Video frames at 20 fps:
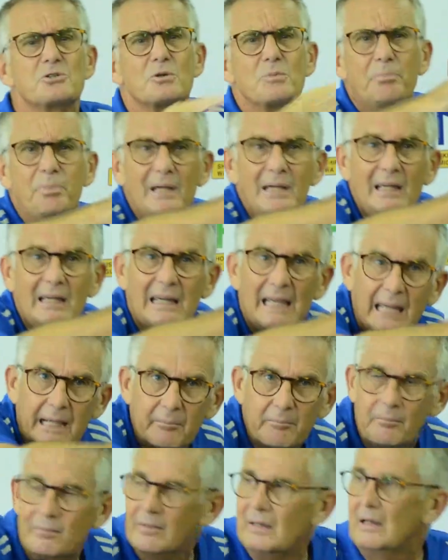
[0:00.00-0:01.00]
should be
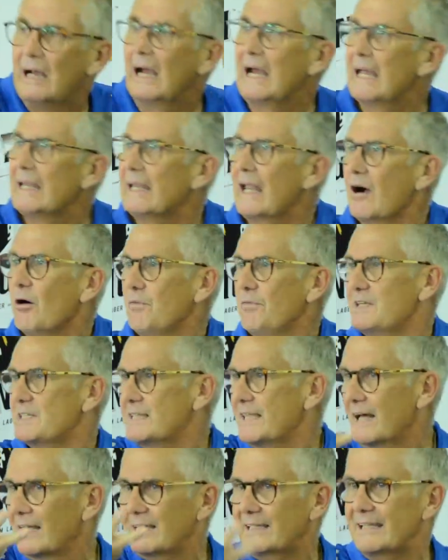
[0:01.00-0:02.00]
him. And now we
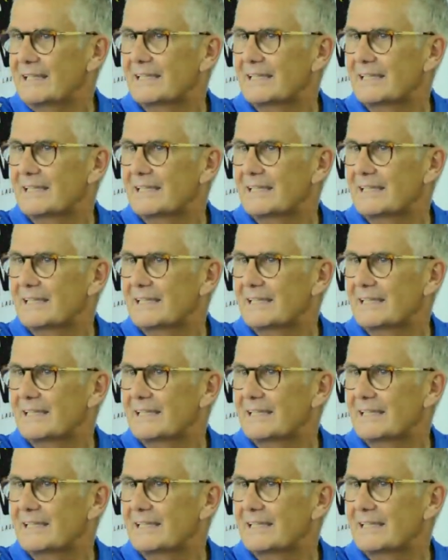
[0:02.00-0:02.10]
start the